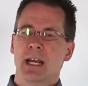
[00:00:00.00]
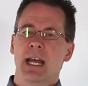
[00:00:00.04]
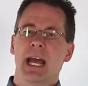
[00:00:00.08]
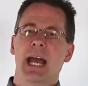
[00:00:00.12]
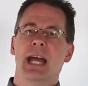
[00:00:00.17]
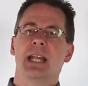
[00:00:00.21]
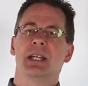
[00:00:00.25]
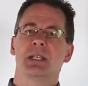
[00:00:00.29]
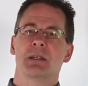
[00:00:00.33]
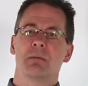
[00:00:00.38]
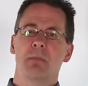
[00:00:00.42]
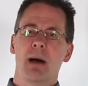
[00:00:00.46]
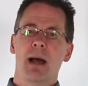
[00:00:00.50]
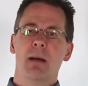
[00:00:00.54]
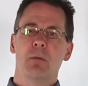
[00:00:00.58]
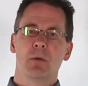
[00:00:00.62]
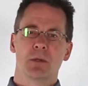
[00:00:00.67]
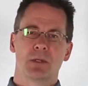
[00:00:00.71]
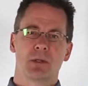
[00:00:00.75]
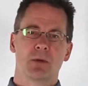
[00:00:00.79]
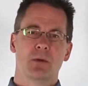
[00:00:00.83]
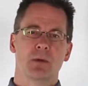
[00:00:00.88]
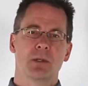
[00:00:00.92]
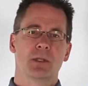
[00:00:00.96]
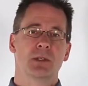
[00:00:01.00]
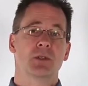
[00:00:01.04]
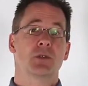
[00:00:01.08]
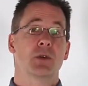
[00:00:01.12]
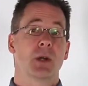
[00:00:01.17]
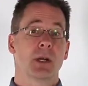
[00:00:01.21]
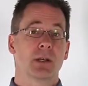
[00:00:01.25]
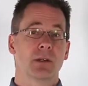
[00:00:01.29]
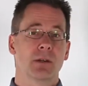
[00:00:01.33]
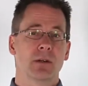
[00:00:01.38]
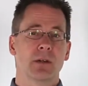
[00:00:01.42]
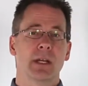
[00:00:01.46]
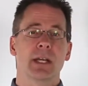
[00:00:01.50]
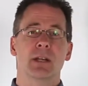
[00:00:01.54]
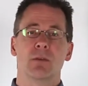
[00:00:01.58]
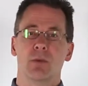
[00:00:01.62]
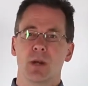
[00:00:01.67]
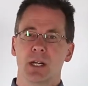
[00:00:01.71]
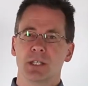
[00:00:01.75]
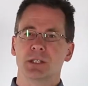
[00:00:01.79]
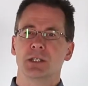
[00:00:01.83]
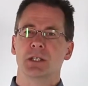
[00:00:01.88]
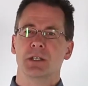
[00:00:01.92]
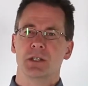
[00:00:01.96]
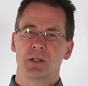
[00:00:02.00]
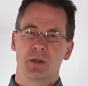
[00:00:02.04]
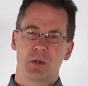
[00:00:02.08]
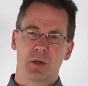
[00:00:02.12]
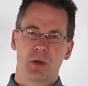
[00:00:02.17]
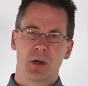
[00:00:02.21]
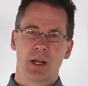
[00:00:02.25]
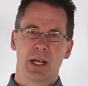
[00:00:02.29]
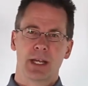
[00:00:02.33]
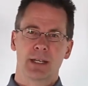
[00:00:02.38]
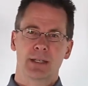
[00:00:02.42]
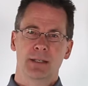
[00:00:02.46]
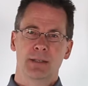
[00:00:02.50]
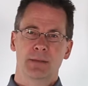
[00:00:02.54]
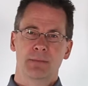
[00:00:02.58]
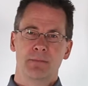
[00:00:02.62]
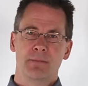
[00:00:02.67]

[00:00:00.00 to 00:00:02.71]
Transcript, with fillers: and as a Bible school instructor in Russia and Ukraine.